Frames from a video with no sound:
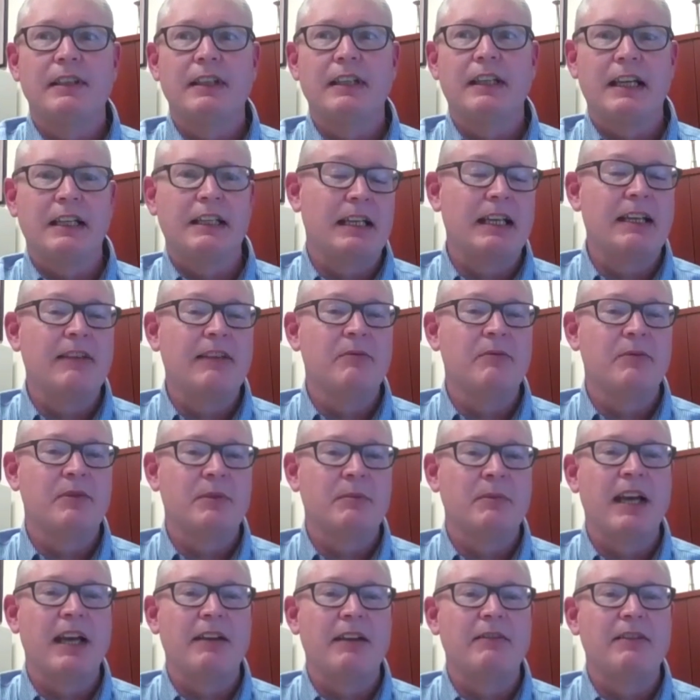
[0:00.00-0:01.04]
can give them
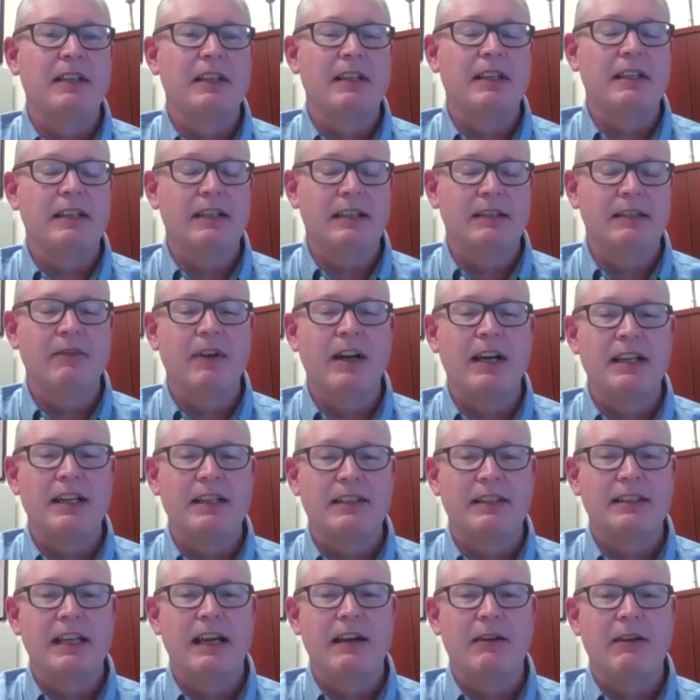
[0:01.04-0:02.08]
some ad,
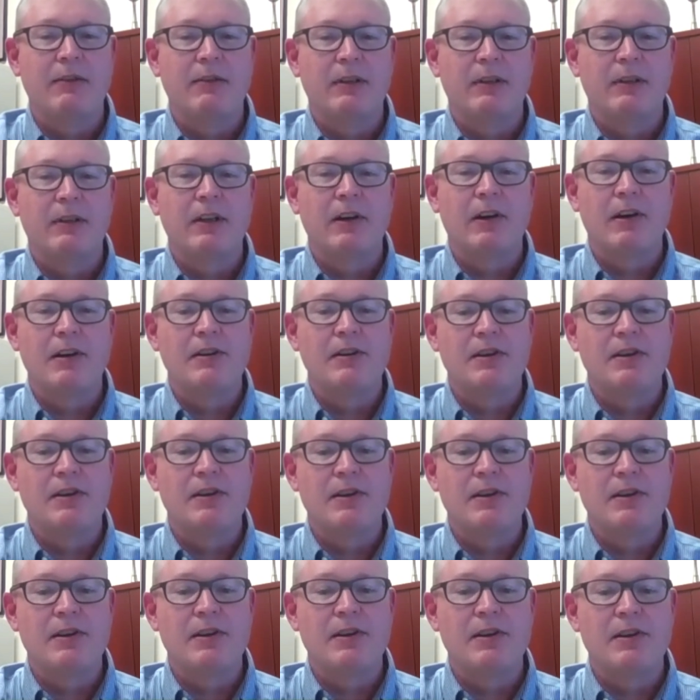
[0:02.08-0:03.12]
advice in that regard
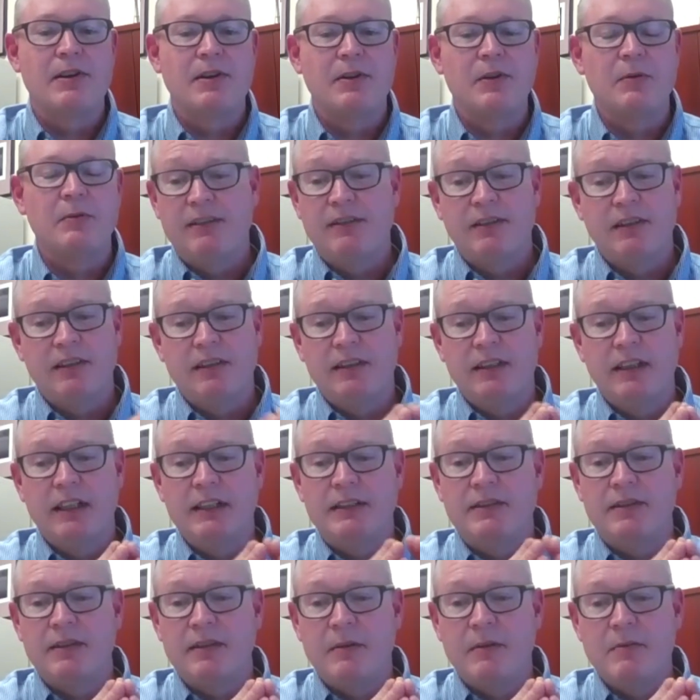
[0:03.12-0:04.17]
too. But it's
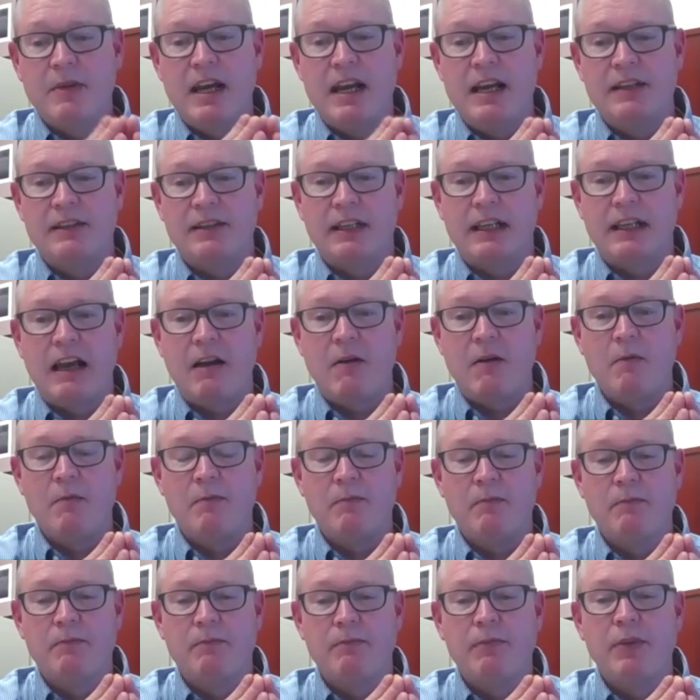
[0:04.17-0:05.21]
amazing how
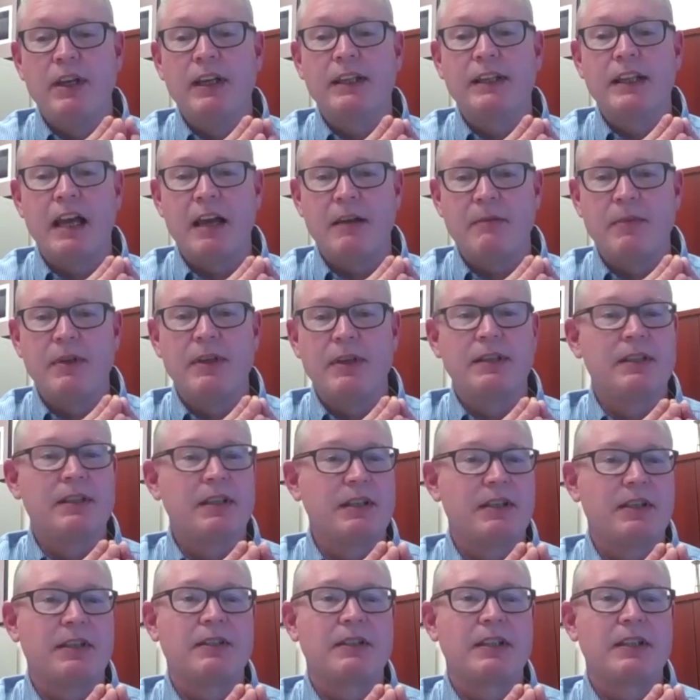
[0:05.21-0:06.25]
big that
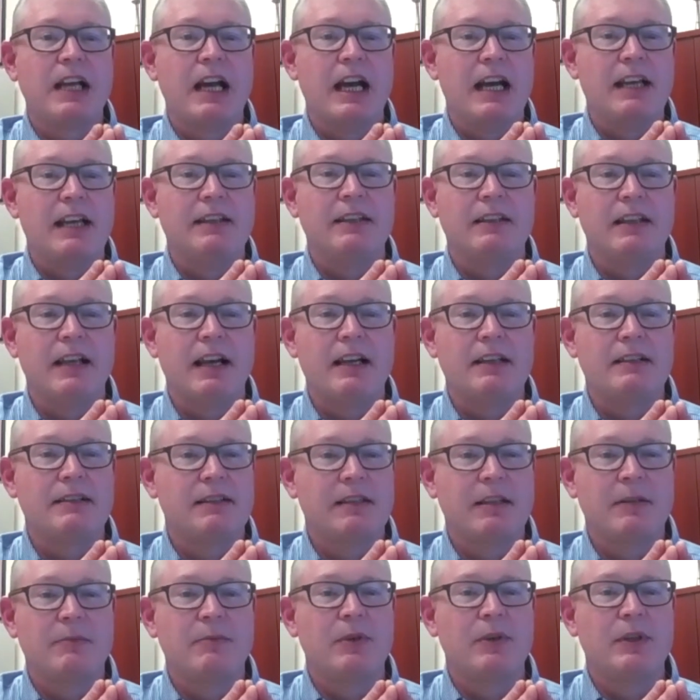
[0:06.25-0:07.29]
business has gotten the
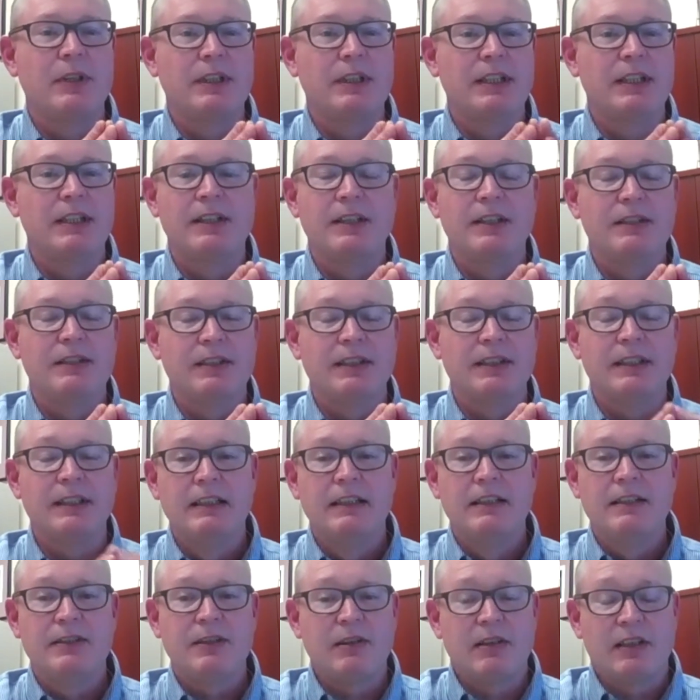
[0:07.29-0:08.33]
last number of years, and
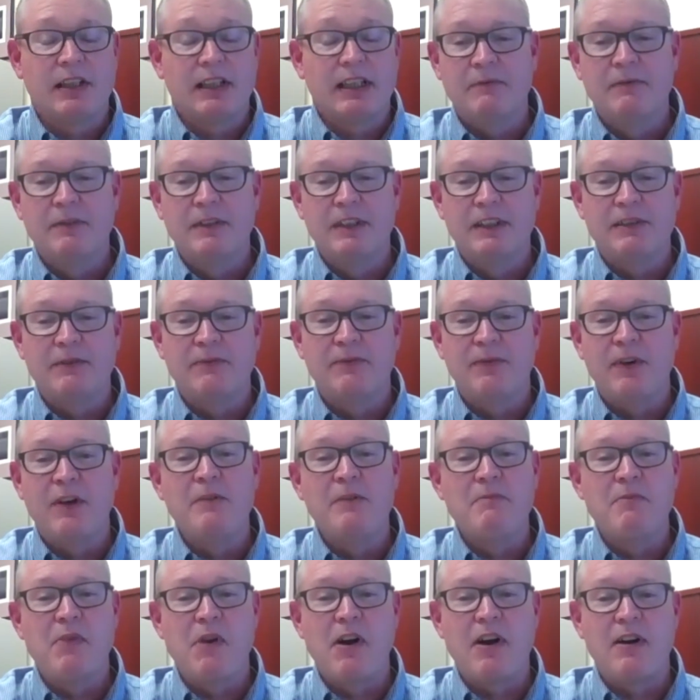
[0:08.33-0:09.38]
certainly it's a
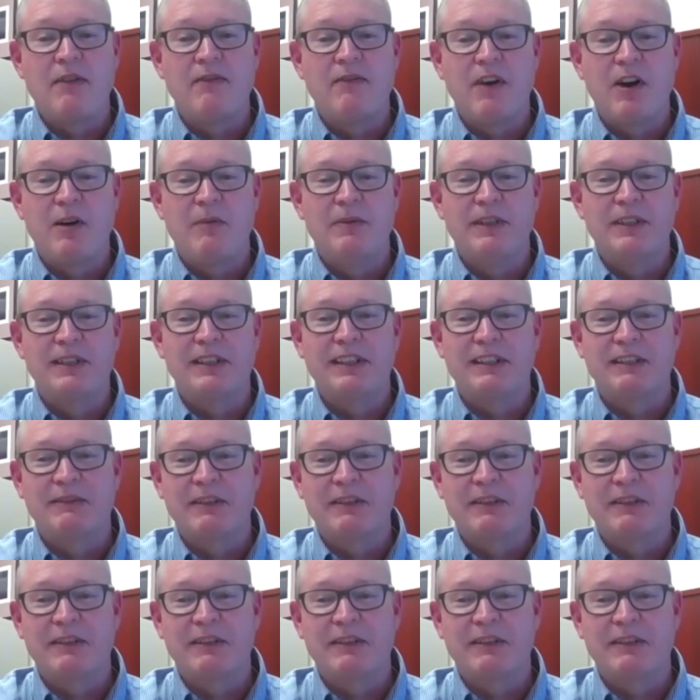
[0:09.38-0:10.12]
fun part of our business.